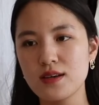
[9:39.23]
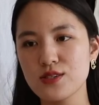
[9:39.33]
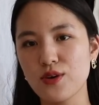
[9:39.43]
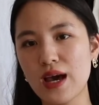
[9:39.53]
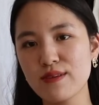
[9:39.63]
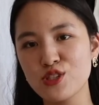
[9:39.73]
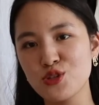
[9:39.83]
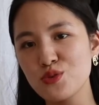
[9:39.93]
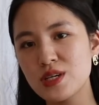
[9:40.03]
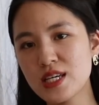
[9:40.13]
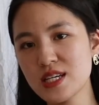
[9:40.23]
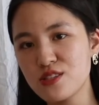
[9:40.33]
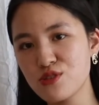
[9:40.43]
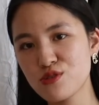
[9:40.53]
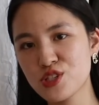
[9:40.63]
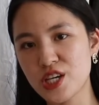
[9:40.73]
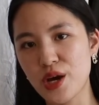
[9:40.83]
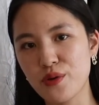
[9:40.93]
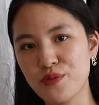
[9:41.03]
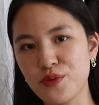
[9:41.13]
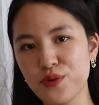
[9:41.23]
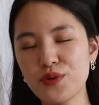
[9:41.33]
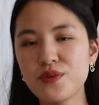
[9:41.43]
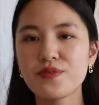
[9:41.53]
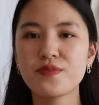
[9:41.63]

So I have two here to share with you.